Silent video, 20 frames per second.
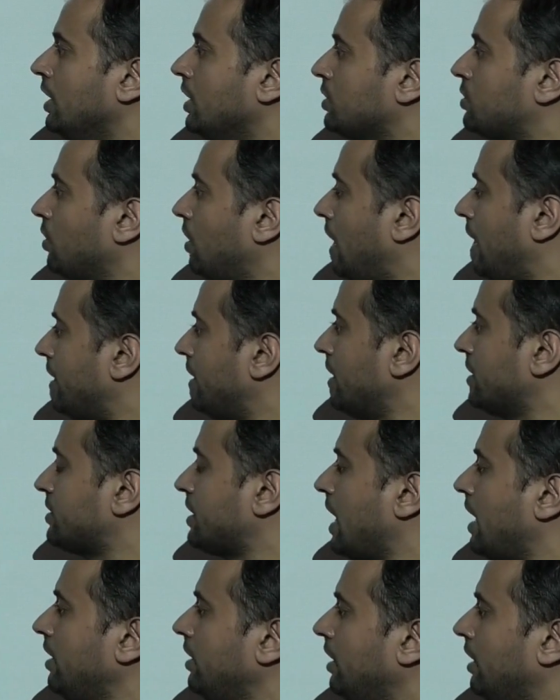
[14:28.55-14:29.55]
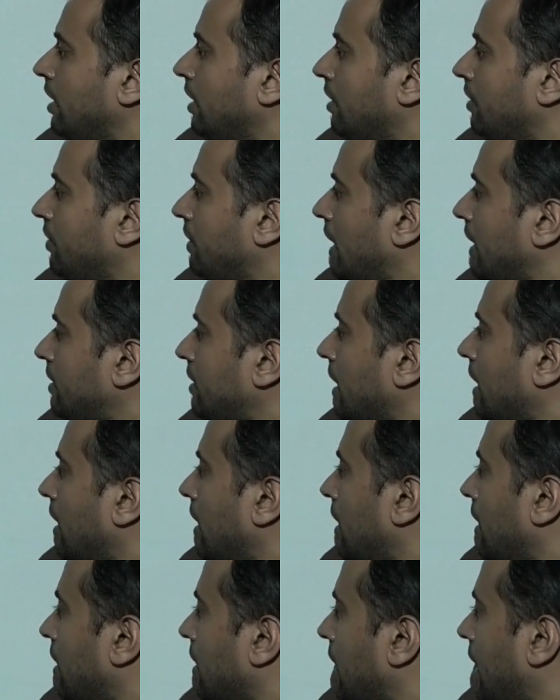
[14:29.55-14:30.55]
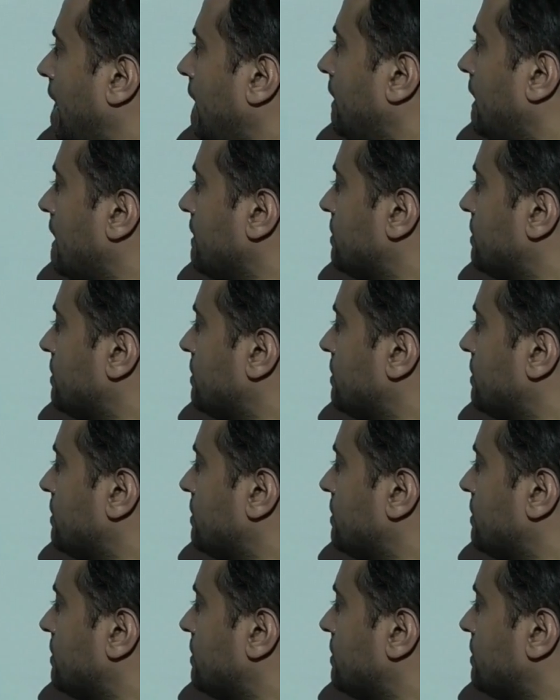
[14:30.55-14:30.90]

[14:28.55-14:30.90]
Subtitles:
So understand that correct